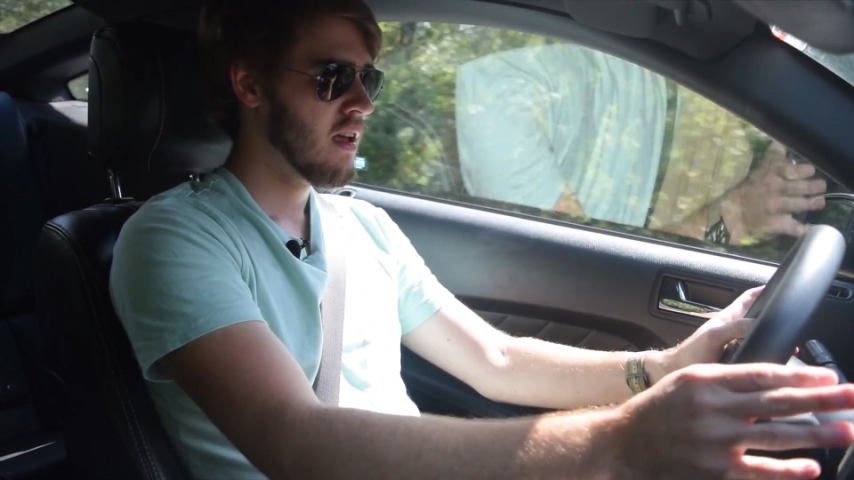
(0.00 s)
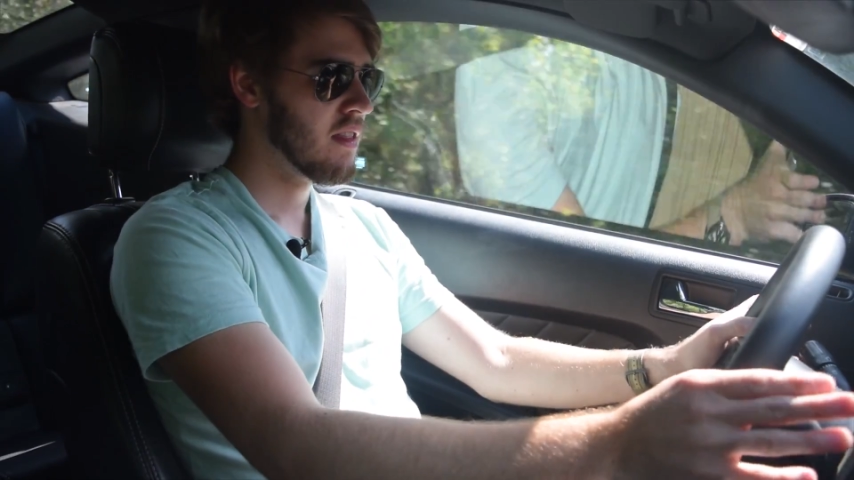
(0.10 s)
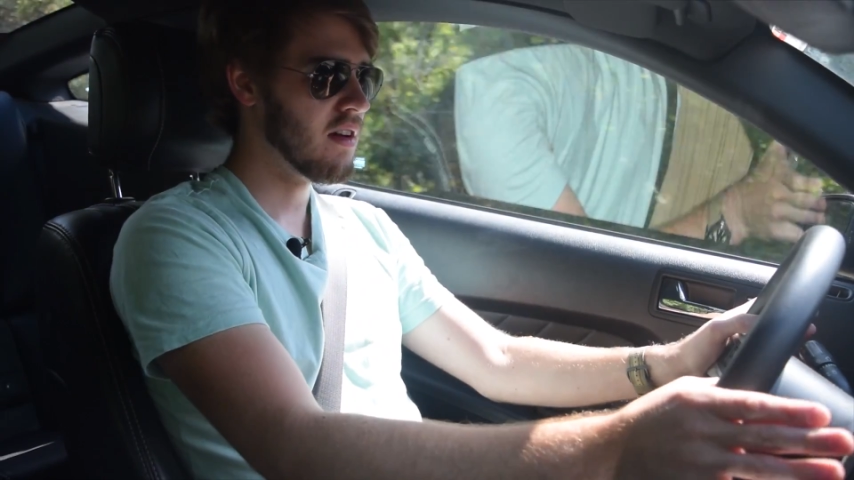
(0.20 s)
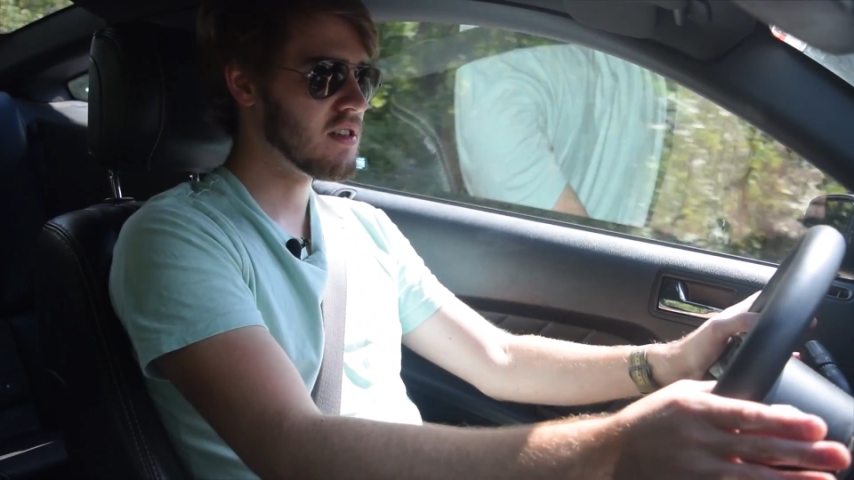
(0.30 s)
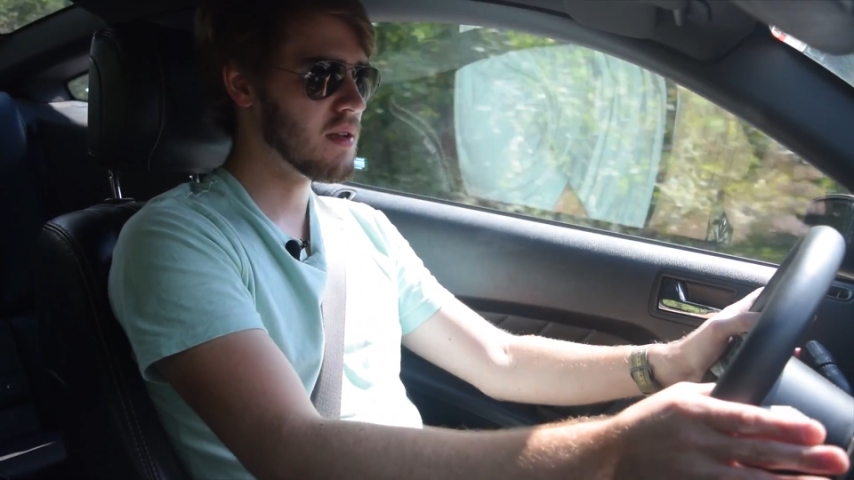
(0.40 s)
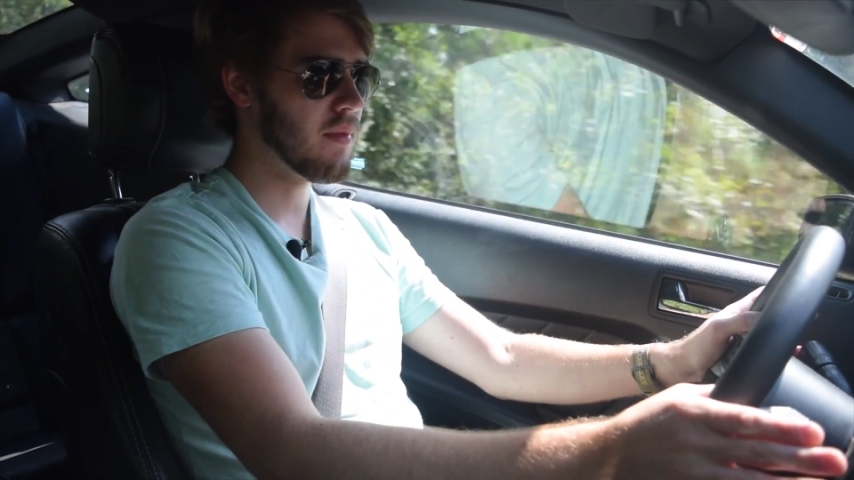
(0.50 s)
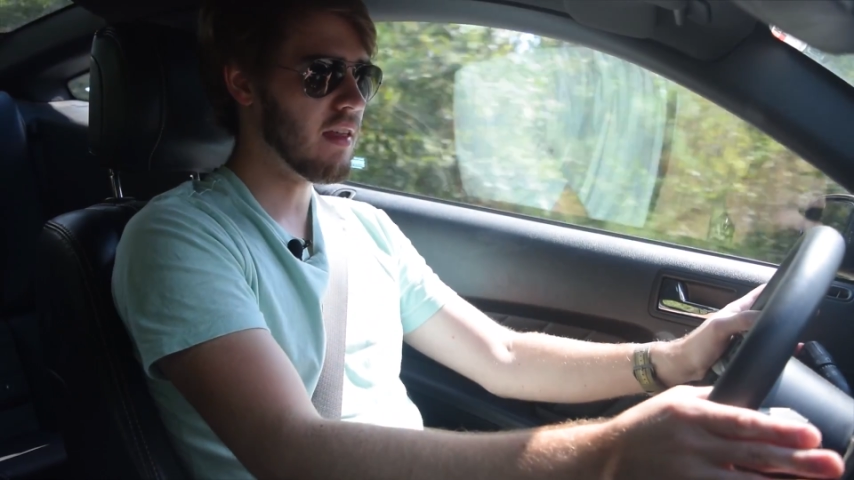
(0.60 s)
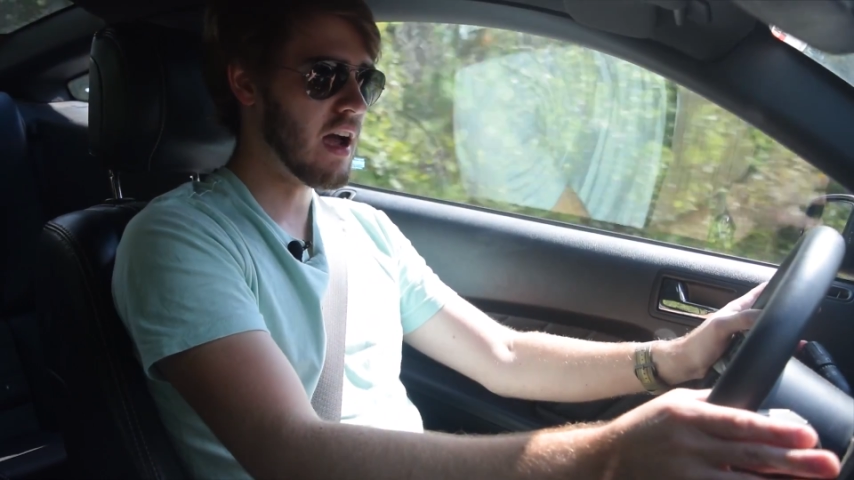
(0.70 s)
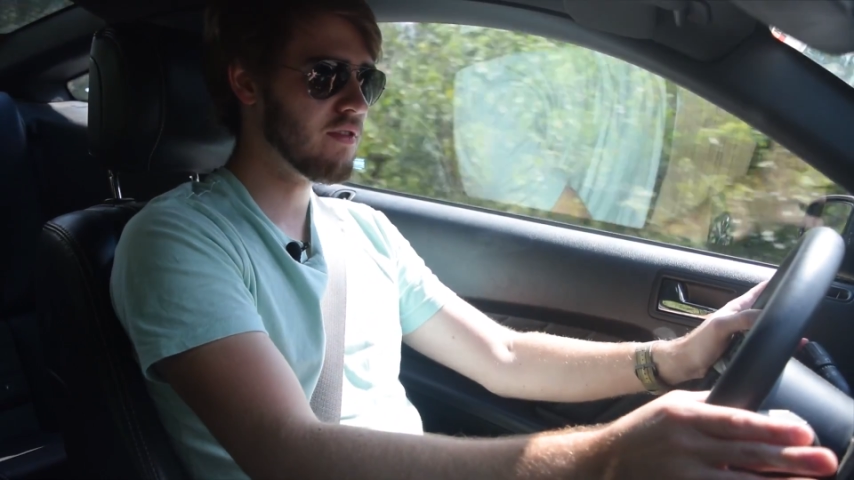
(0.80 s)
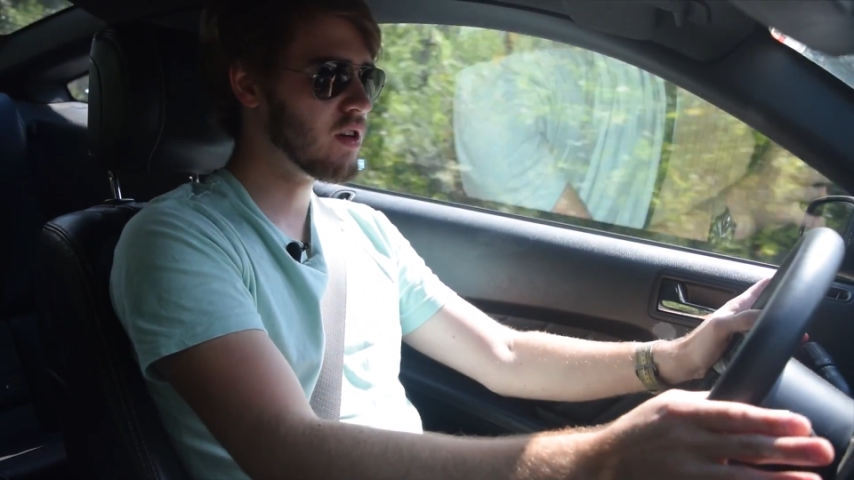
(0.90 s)
there's some.
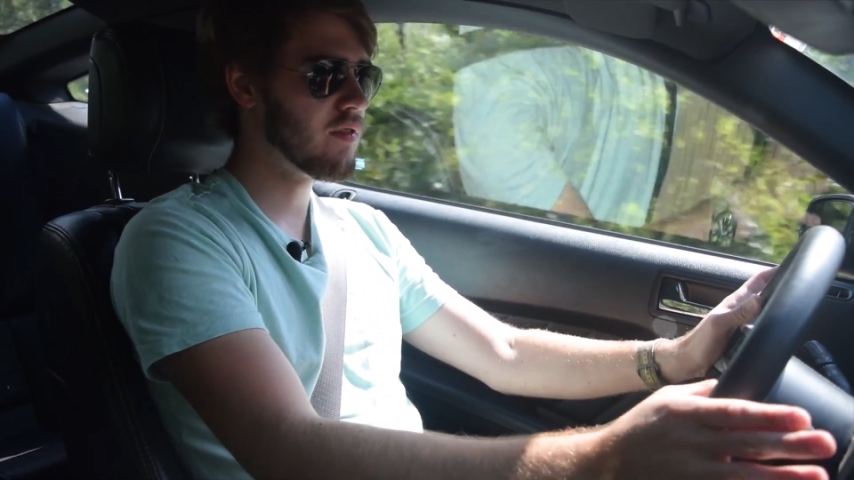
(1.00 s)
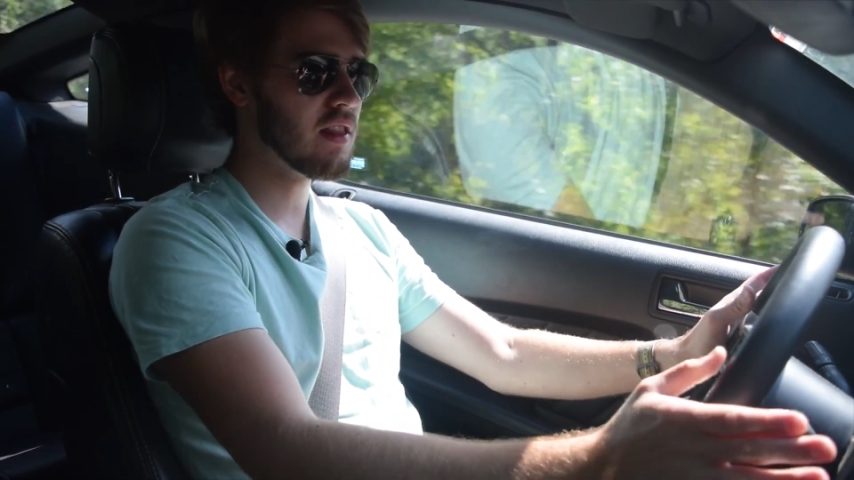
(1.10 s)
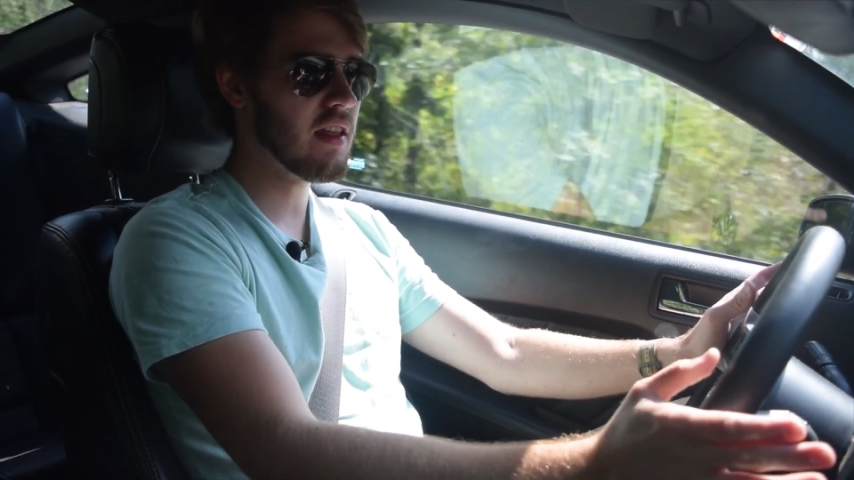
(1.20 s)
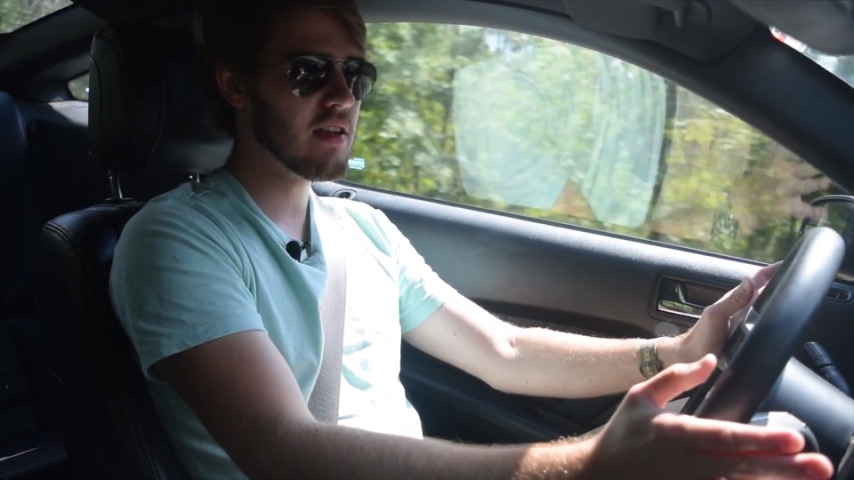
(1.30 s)
I've driven